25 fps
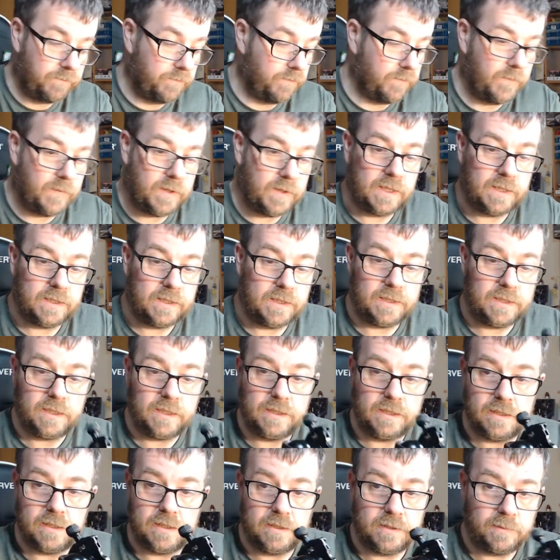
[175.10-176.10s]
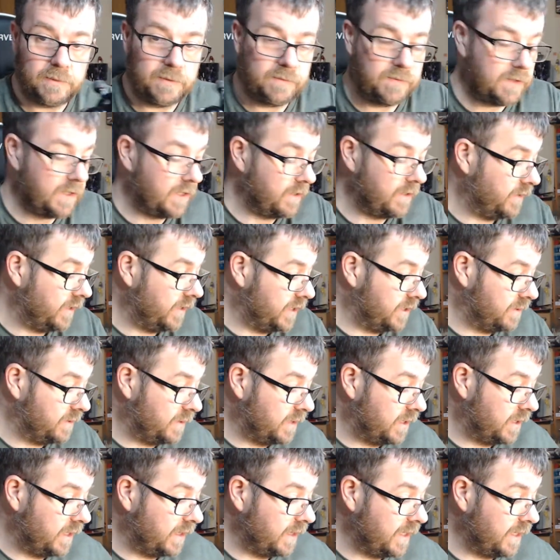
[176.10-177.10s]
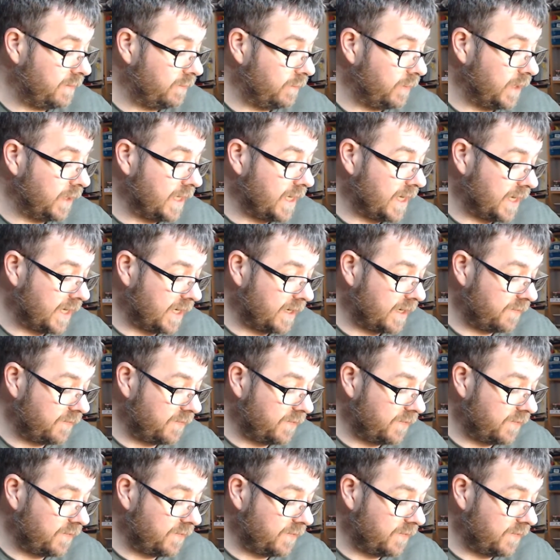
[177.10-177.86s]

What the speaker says: hand tight, so we have that arrangement. And then we have